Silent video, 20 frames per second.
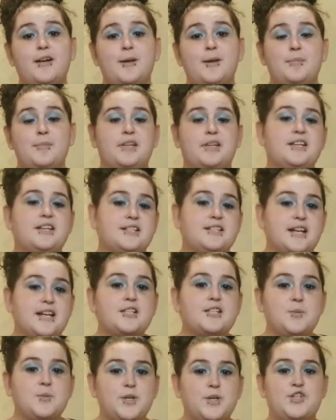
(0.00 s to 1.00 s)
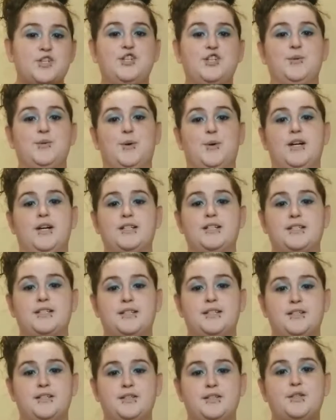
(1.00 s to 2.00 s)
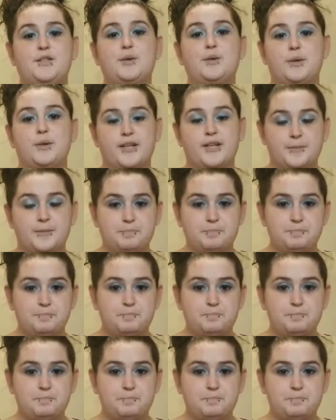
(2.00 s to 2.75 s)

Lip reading: because that's what she was to them.